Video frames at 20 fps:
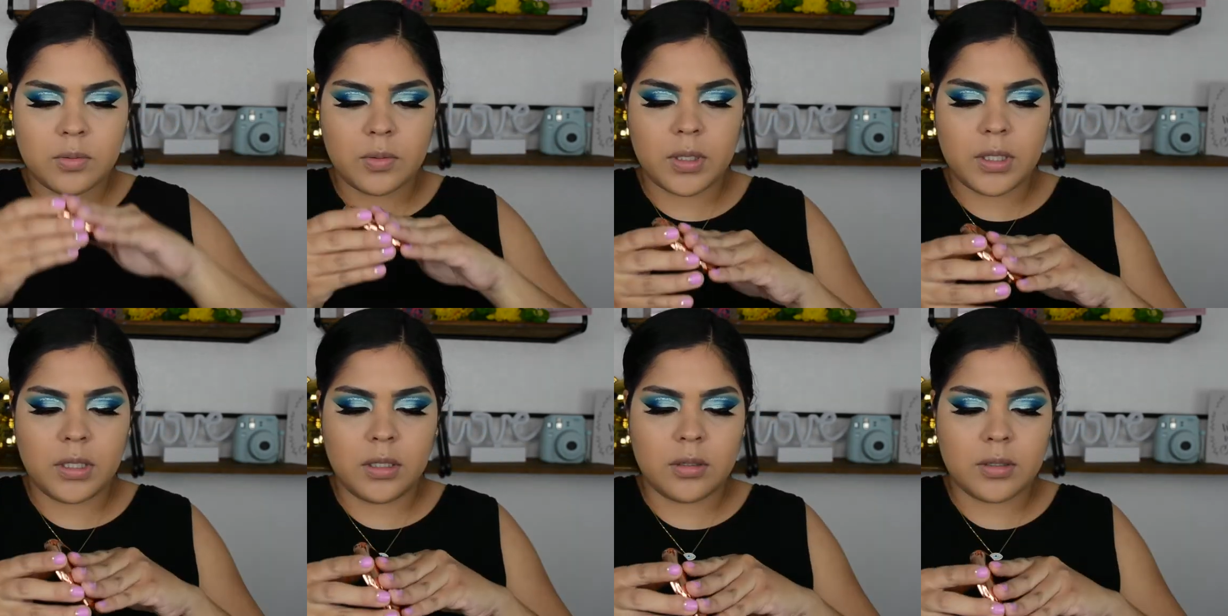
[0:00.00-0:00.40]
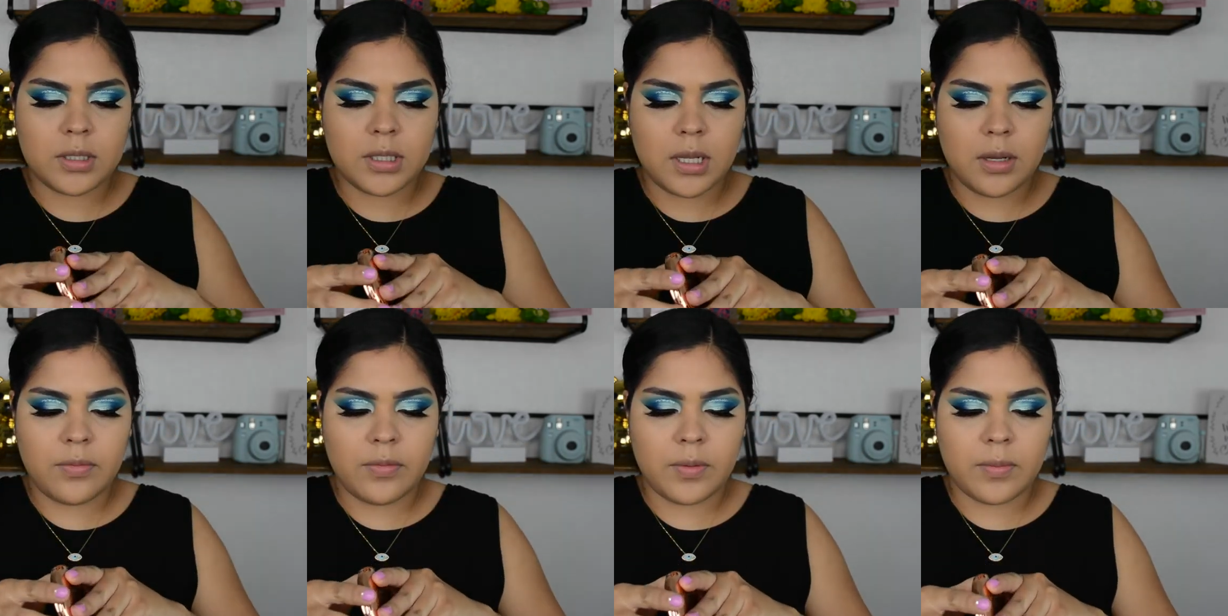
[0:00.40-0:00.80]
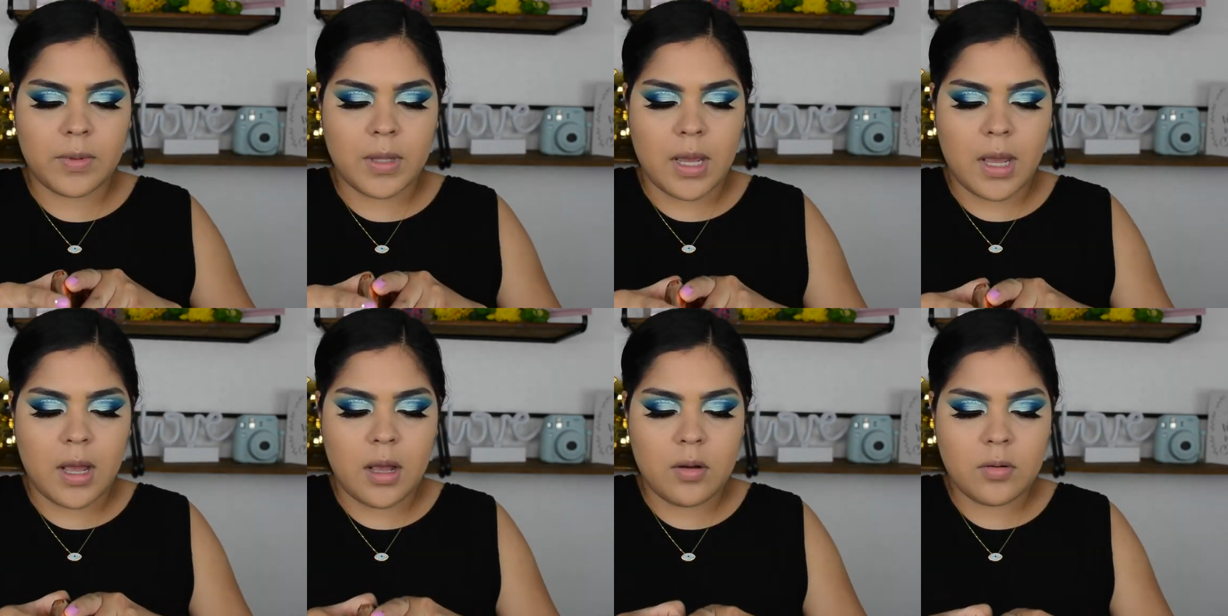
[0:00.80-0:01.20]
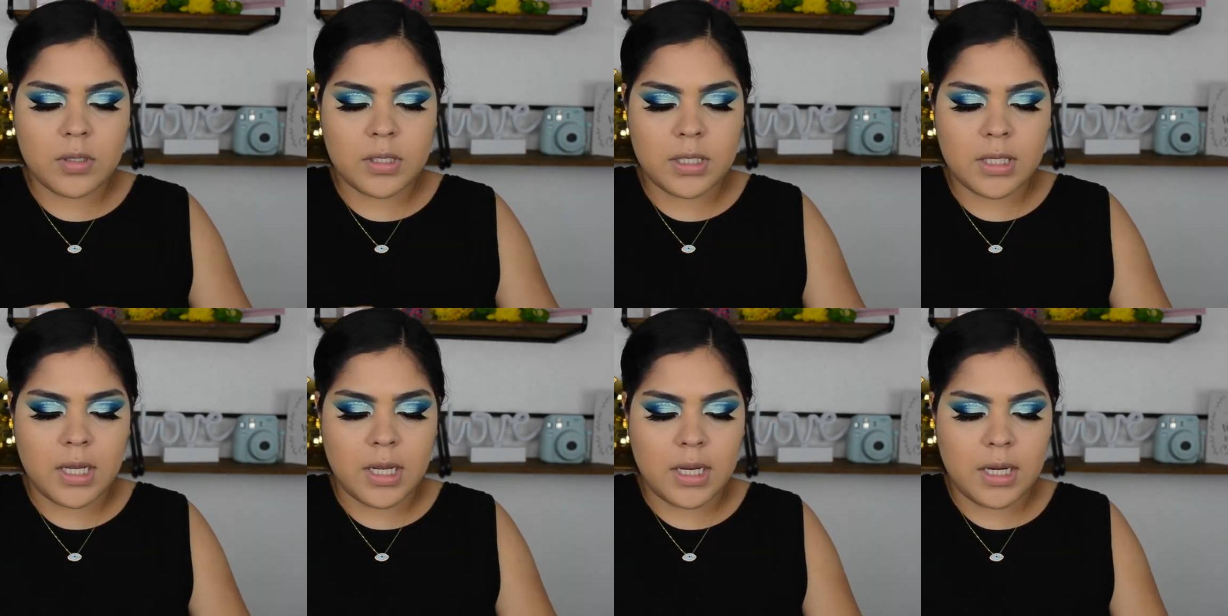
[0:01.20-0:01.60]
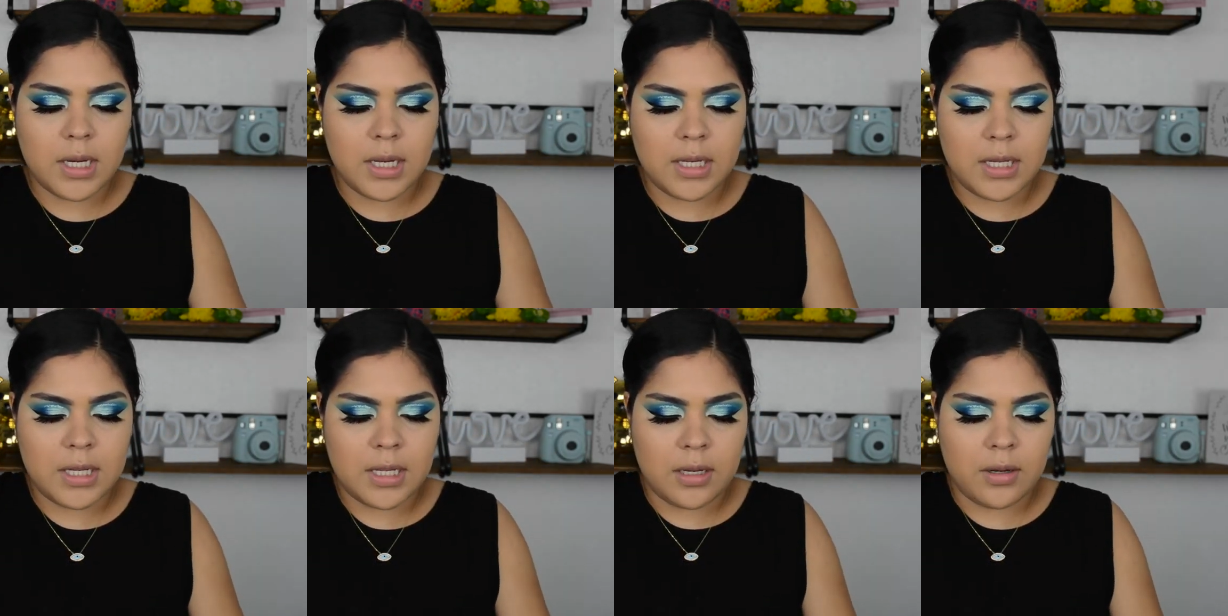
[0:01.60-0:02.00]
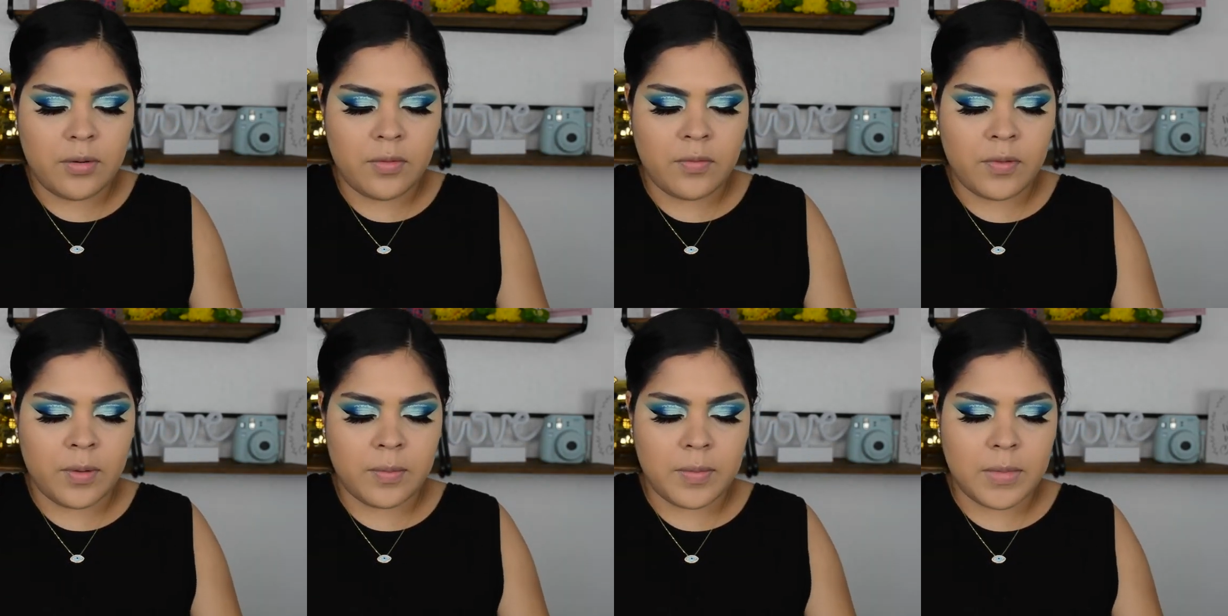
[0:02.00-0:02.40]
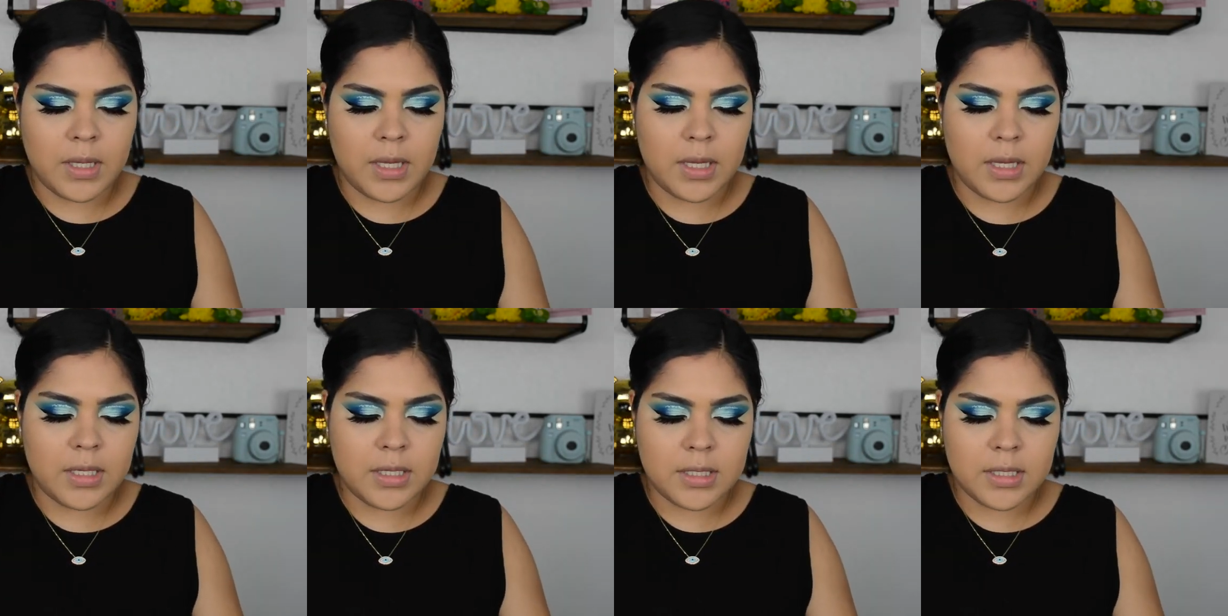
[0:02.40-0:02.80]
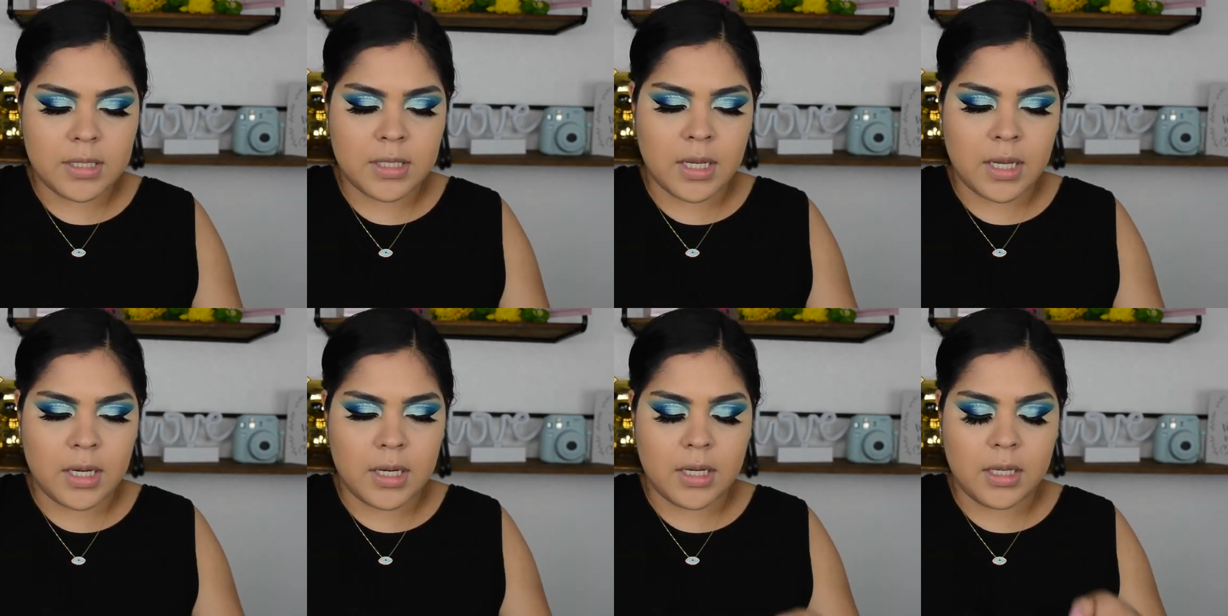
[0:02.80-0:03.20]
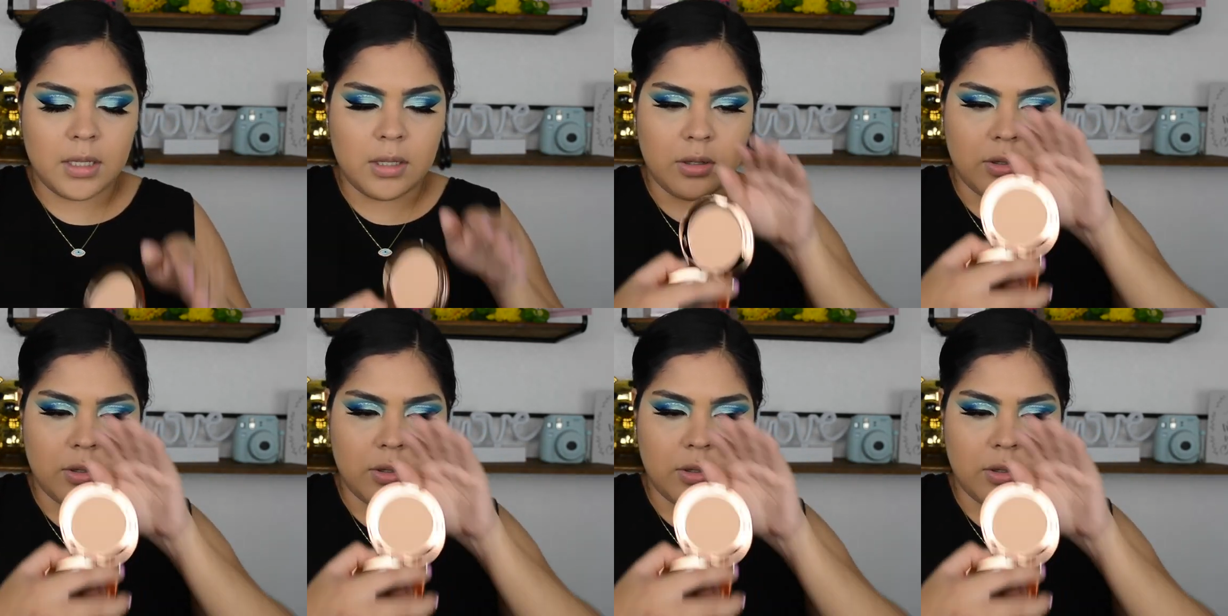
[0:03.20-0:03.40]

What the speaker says: what it looks like from the outside, and then from the inside it